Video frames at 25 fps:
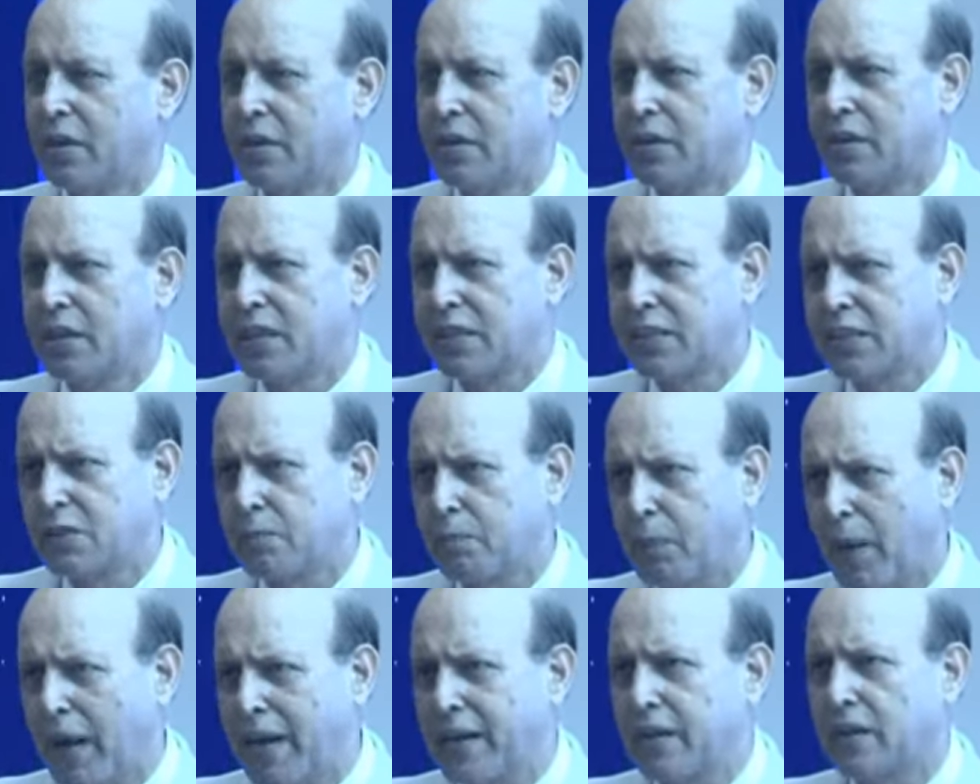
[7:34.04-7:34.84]

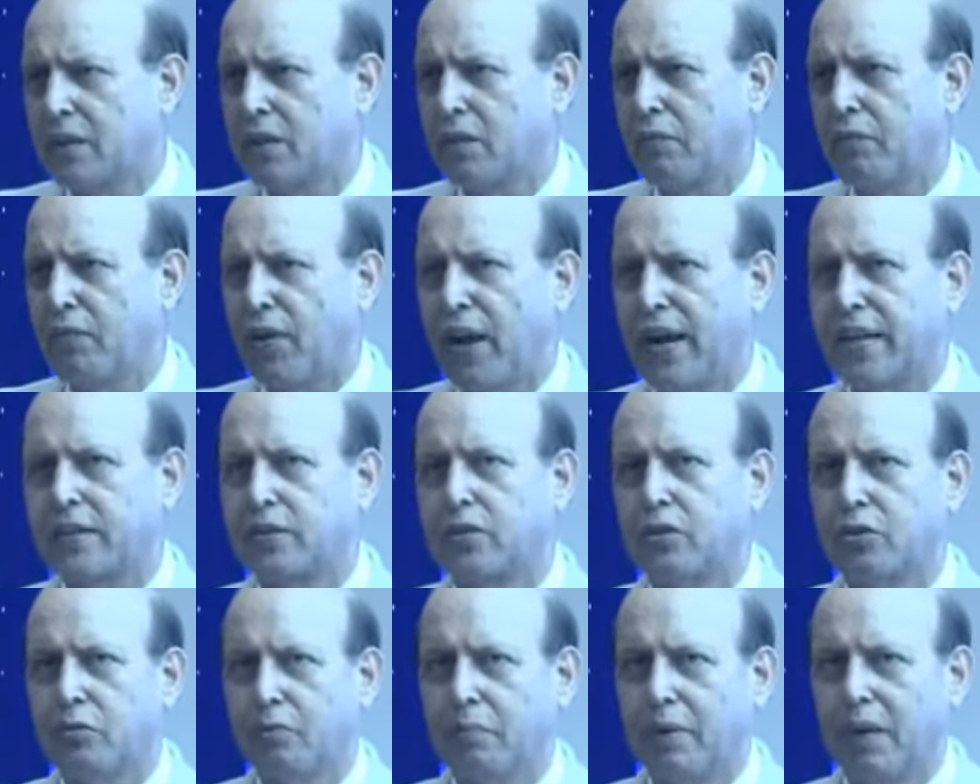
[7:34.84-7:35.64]
Despite the
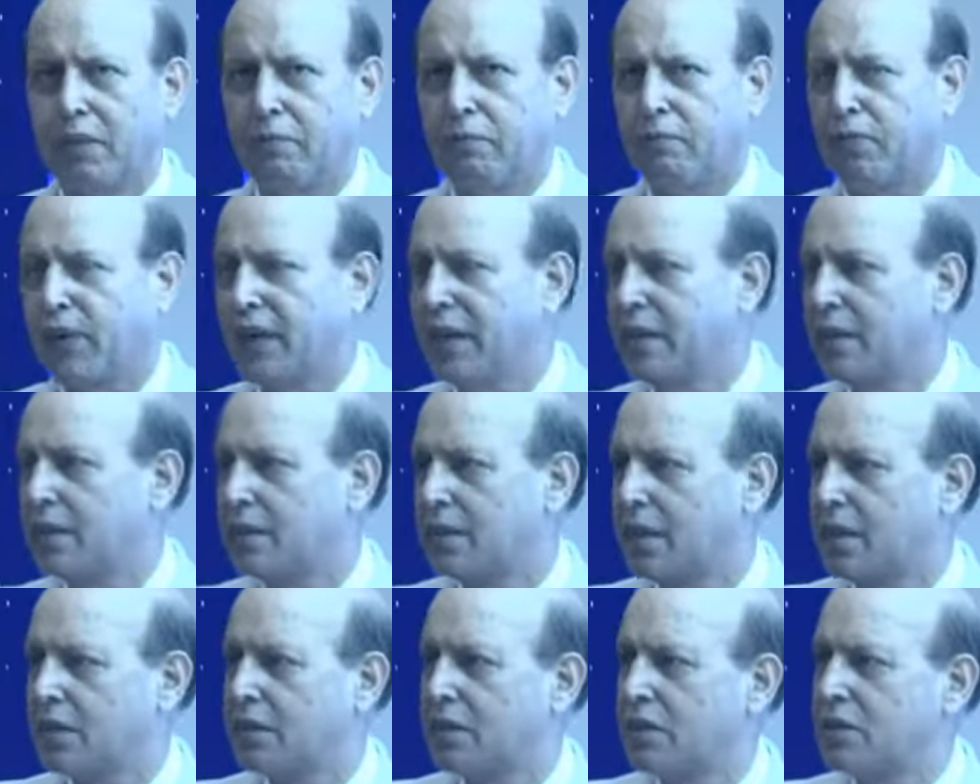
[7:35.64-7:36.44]
fact you may feel
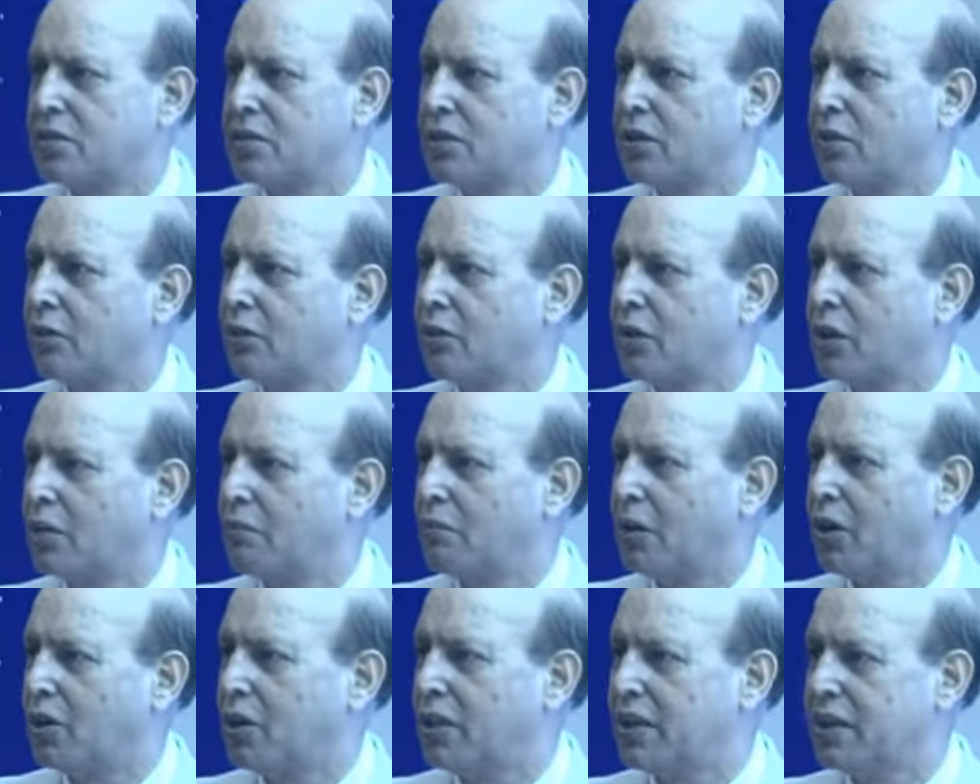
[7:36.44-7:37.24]
that this local
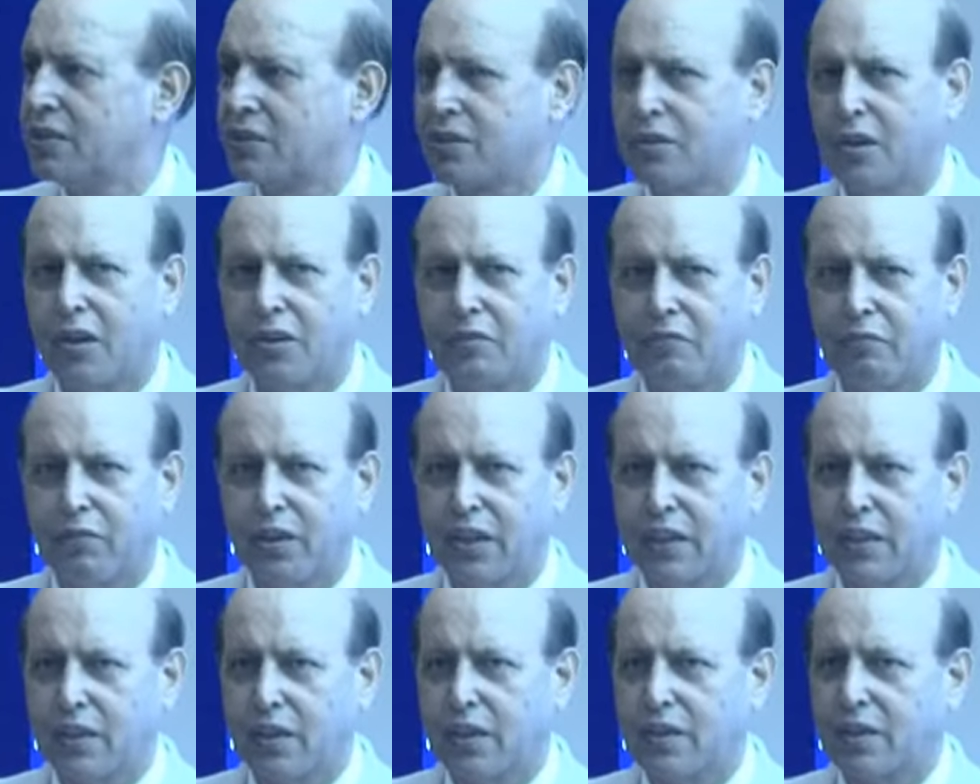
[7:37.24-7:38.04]
body is not
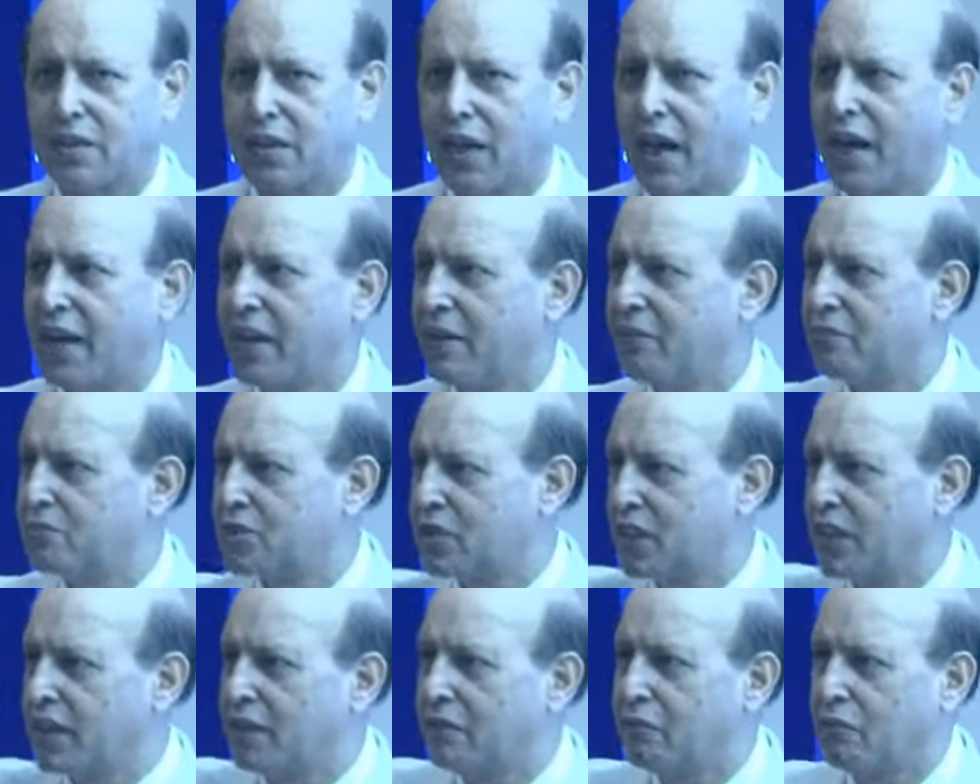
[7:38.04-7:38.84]
worth it, I have
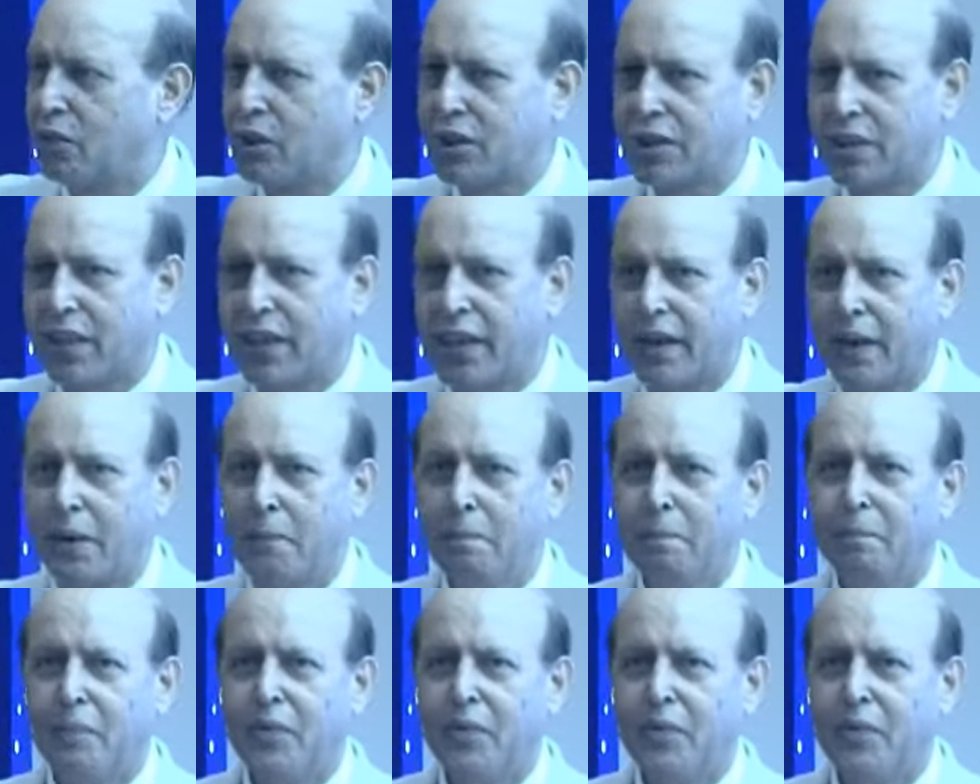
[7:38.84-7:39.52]
seen what they